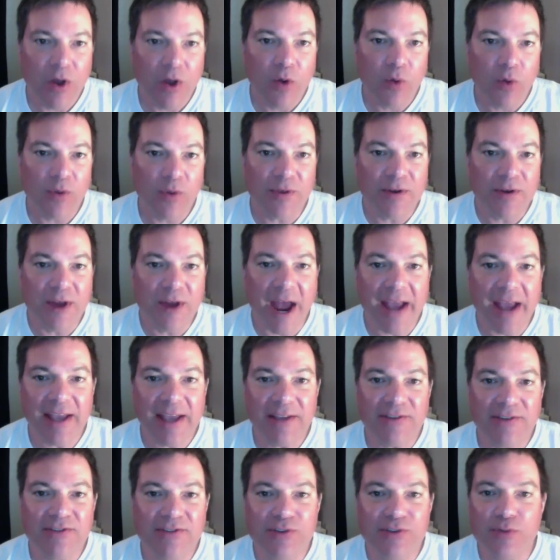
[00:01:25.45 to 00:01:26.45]
With Nike
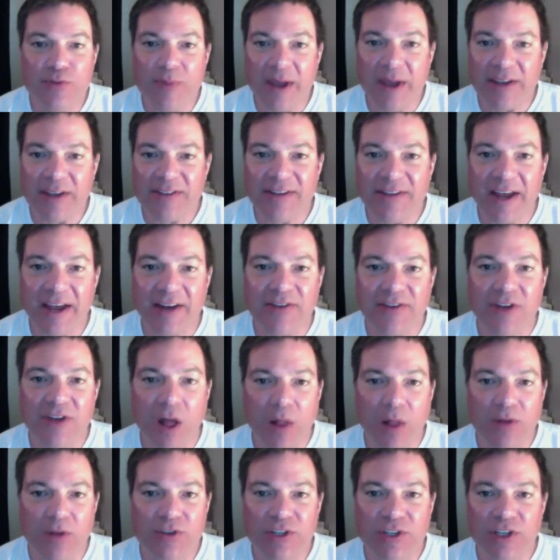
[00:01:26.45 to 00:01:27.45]
Zoom X
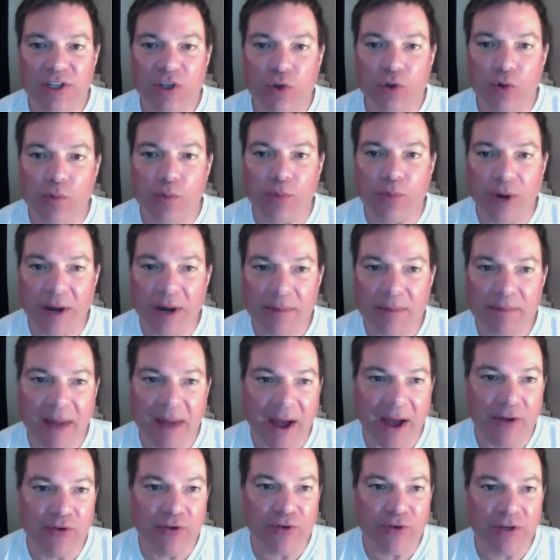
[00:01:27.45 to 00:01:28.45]
technology, you'll break
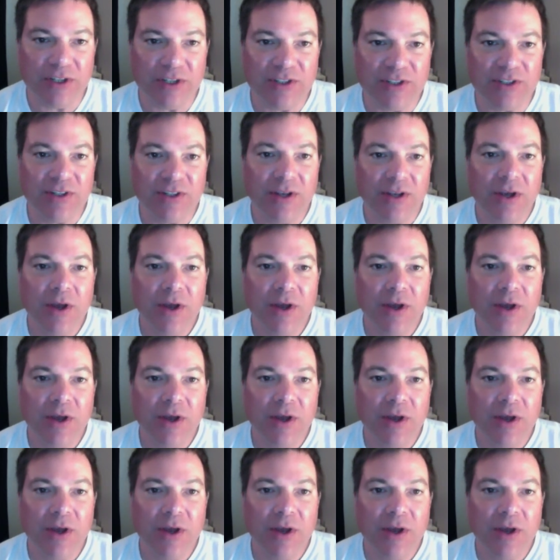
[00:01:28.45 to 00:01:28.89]
boundaries,